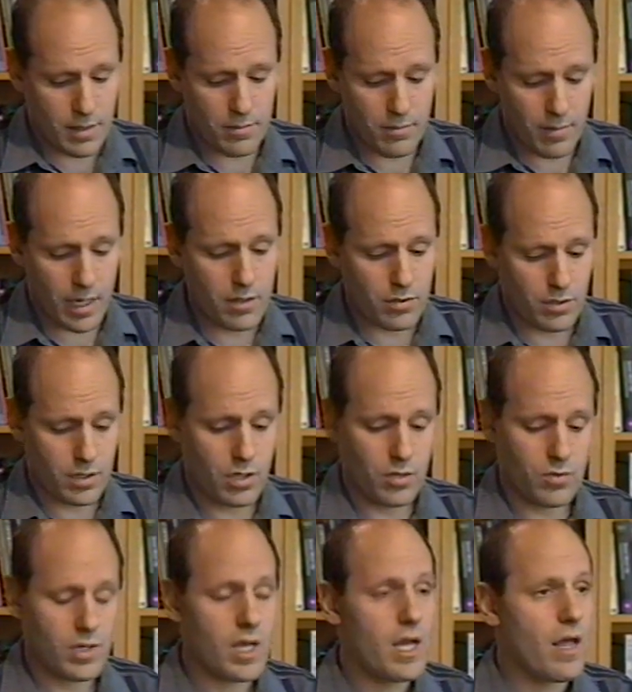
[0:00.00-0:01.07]
microcode
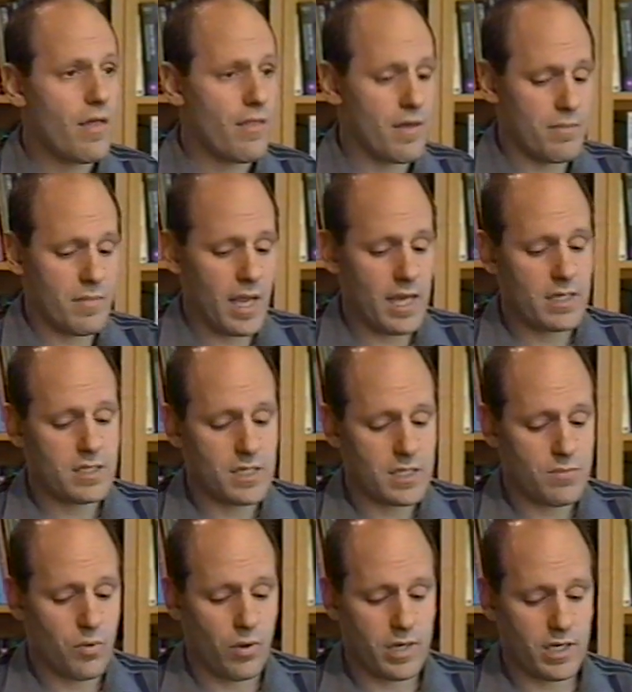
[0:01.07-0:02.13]
that makes this
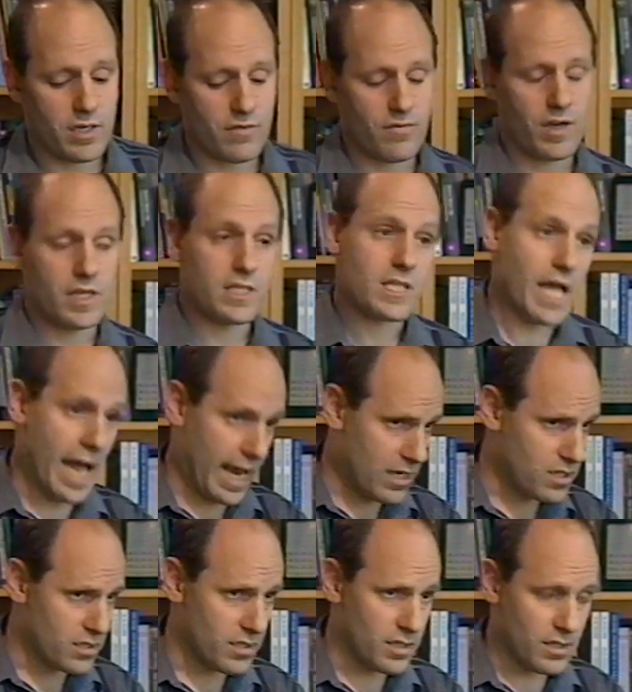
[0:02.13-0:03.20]
pointing device
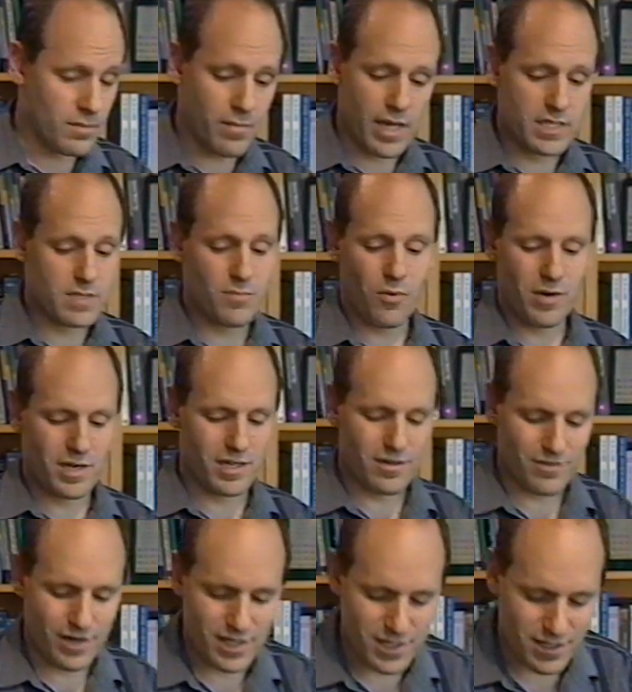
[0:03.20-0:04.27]
actually the best pointing
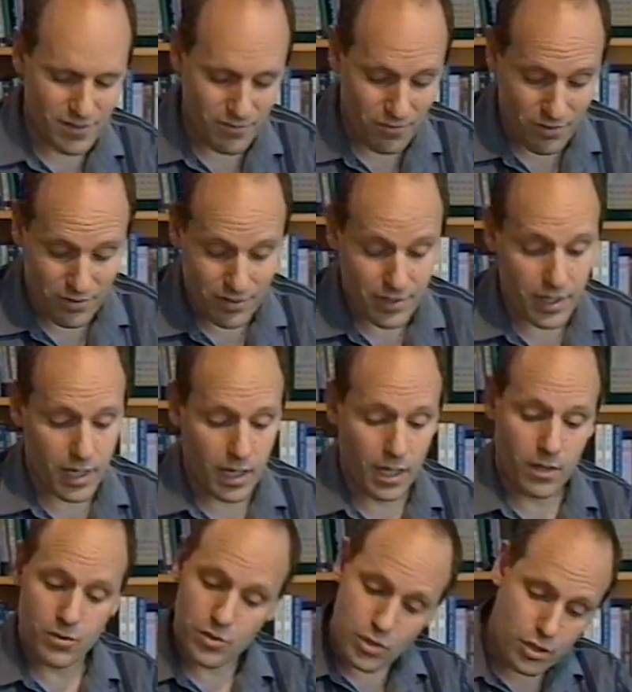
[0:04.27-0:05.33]
device in the world
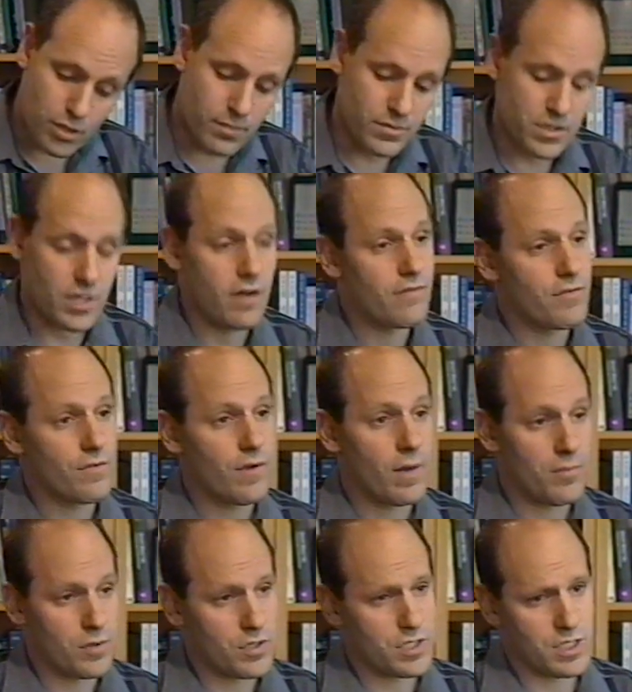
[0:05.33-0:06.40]
in terms of a
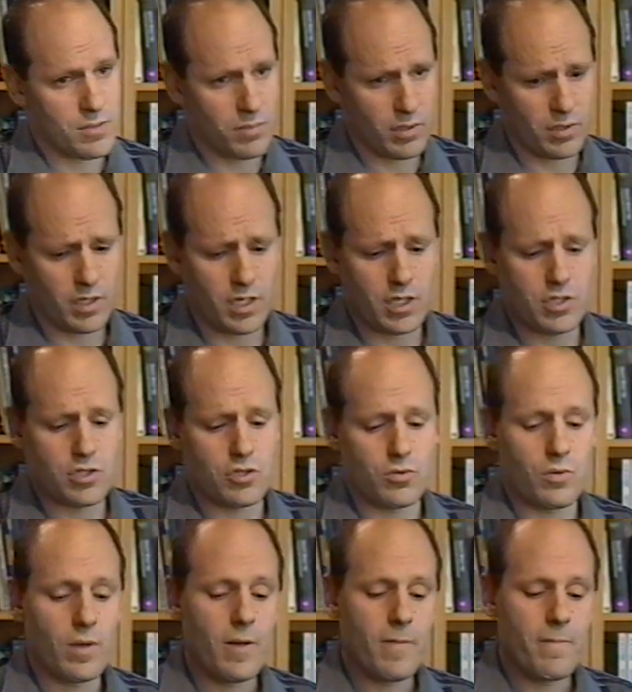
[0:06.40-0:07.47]
person's ability to